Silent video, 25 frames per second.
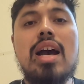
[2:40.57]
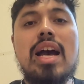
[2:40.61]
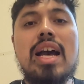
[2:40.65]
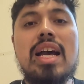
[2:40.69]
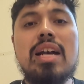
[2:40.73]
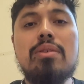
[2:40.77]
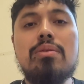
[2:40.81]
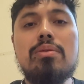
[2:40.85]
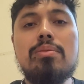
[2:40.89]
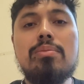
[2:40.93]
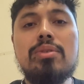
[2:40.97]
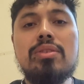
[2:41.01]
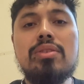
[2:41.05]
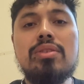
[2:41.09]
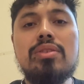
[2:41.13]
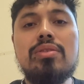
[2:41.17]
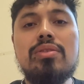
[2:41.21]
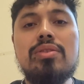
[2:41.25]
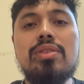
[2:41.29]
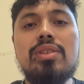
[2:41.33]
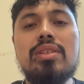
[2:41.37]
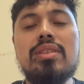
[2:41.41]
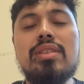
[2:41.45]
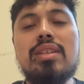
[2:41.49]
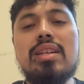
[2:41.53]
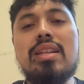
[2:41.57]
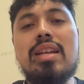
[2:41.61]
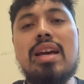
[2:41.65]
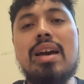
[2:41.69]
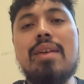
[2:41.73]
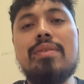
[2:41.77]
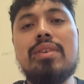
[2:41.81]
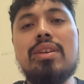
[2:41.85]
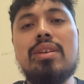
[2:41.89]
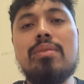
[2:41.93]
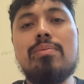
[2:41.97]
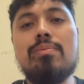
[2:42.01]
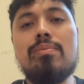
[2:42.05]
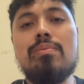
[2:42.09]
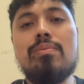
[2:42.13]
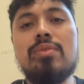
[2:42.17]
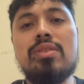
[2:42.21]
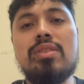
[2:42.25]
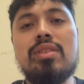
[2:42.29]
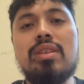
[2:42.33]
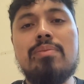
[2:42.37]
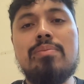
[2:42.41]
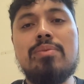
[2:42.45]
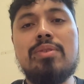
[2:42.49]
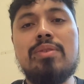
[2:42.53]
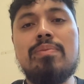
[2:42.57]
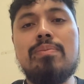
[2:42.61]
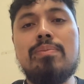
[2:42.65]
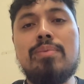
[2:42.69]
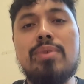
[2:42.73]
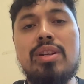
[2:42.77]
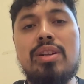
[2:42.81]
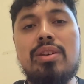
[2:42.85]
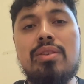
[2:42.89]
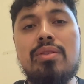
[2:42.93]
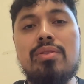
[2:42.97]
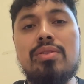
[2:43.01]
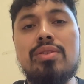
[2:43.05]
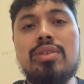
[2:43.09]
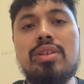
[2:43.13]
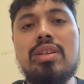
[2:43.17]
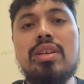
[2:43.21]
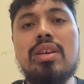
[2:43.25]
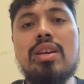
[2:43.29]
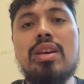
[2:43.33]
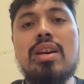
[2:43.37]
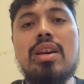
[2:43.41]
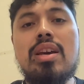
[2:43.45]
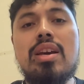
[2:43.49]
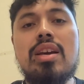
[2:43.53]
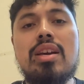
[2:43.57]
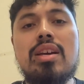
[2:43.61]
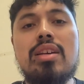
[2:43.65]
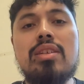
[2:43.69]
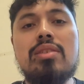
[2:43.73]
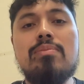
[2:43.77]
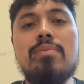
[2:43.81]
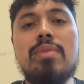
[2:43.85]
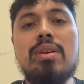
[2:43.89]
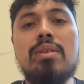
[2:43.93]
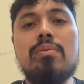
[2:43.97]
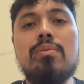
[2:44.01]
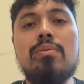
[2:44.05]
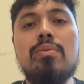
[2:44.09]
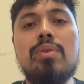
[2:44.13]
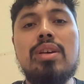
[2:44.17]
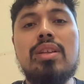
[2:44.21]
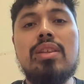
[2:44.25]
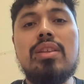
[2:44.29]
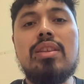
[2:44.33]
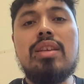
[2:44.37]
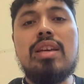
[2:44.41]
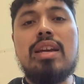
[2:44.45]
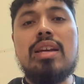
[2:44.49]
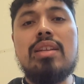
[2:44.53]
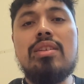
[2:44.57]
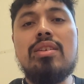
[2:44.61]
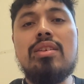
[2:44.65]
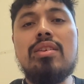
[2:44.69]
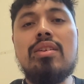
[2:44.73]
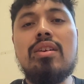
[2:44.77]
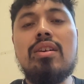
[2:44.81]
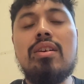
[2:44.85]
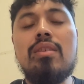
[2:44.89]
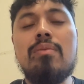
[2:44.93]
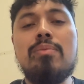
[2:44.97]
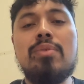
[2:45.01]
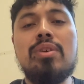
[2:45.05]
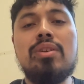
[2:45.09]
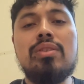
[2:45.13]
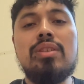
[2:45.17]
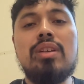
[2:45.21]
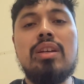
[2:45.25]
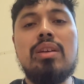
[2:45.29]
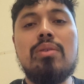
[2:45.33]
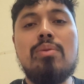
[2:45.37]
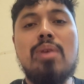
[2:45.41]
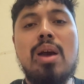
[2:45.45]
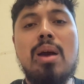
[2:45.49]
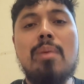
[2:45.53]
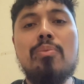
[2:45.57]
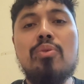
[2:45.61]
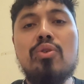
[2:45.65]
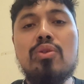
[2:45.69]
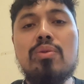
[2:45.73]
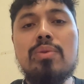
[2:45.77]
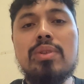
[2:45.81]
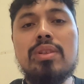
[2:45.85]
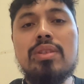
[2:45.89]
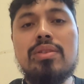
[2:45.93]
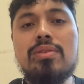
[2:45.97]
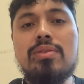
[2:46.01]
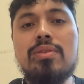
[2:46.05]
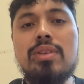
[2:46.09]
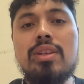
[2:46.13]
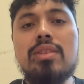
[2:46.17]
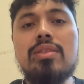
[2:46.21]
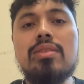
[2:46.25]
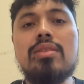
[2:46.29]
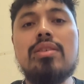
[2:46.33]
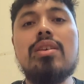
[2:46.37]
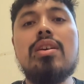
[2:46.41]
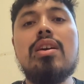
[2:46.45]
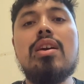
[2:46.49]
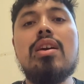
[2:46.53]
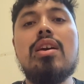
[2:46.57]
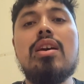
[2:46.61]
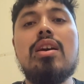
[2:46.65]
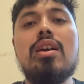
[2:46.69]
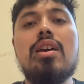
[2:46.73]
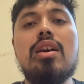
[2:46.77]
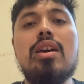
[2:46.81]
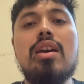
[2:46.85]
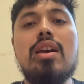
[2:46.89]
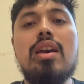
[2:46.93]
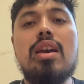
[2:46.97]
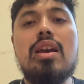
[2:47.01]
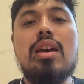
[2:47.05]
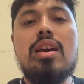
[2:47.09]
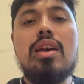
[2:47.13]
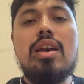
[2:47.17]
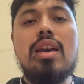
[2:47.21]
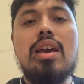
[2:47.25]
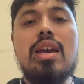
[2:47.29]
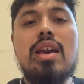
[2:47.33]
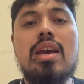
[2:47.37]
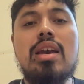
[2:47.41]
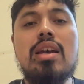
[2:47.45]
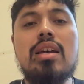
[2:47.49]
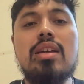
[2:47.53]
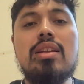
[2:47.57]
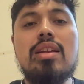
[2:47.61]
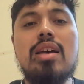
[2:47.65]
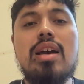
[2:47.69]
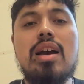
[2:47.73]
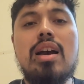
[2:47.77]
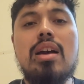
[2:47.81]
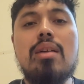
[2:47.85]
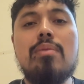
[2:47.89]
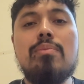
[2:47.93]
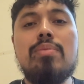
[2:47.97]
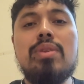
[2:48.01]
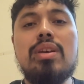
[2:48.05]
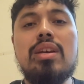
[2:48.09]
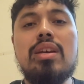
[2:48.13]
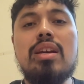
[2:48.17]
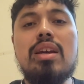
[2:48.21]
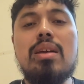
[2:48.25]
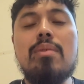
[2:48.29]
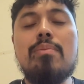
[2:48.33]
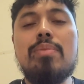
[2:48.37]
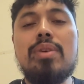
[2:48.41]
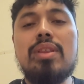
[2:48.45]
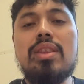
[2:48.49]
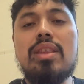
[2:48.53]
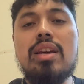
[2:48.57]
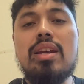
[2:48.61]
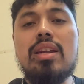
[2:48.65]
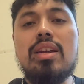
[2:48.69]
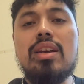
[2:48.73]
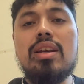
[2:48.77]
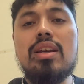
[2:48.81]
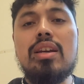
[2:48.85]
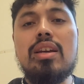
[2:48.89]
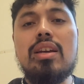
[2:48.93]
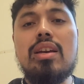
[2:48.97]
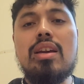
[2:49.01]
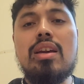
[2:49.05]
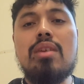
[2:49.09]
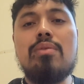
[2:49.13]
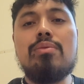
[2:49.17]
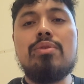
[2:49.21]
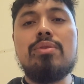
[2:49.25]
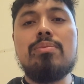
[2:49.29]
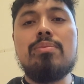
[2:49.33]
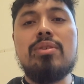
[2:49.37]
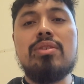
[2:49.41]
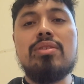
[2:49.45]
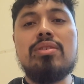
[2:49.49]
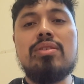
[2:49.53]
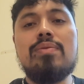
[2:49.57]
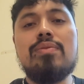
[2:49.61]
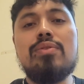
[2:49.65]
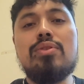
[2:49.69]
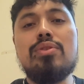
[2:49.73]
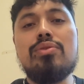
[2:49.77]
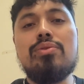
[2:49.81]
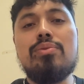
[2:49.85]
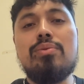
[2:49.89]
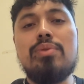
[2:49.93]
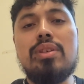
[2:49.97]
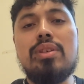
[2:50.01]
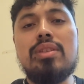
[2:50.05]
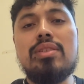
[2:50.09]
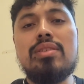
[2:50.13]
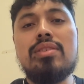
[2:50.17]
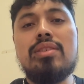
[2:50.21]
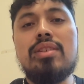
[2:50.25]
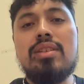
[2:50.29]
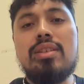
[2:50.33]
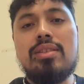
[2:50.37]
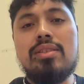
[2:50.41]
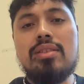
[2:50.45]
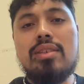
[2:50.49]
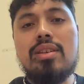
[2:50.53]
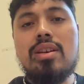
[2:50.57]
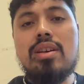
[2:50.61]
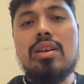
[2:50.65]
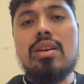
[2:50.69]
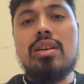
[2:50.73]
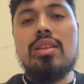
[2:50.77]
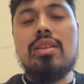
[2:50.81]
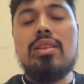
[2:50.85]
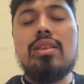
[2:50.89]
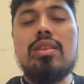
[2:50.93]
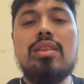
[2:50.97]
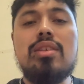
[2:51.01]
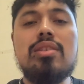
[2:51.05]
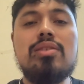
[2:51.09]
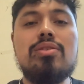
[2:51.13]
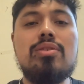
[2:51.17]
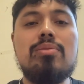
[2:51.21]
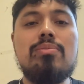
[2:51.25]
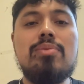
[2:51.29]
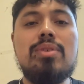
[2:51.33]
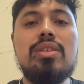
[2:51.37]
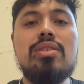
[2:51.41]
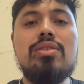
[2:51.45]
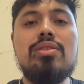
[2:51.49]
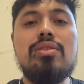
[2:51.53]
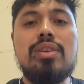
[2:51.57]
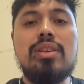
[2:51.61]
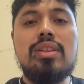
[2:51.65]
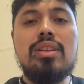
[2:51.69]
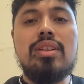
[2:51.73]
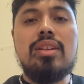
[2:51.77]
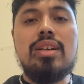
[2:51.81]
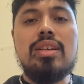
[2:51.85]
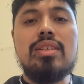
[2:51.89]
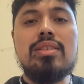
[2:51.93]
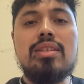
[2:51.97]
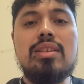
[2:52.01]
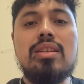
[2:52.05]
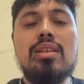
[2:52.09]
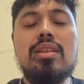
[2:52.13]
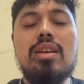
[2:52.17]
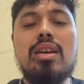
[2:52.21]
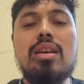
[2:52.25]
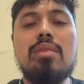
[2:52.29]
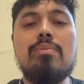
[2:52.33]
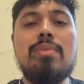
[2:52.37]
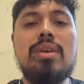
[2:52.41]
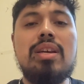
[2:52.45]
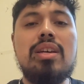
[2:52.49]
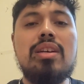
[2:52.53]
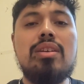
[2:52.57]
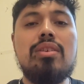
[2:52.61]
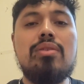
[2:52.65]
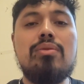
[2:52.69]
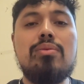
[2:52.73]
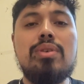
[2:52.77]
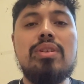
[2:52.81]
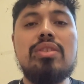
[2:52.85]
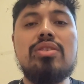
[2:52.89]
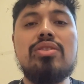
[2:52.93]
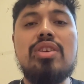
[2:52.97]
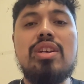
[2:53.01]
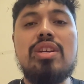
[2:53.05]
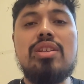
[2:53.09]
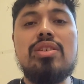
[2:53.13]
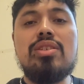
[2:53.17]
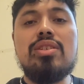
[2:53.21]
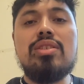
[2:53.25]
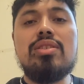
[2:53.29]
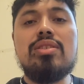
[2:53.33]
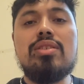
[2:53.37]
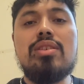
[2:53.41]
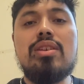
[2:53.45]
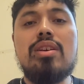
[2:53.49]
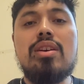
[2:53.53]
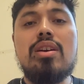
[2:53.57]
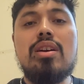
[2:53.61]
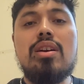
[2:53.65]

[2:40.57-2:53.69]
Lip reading: Equitable solutions and having a receptive pedagogy is meant with the idea of building a rapport with students and being empathetic and responsive to students' needs. This could be during the lesson and making quick changes